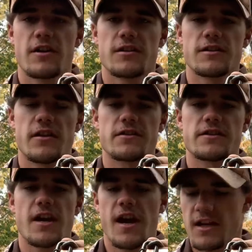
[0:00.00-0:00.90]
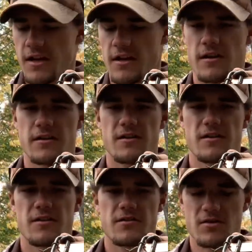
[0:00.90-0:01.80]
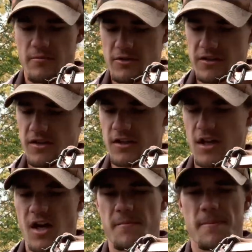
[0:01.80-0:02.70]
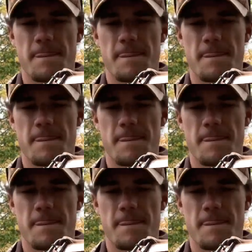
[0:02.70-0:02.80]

the other side here. So I'm just going to come,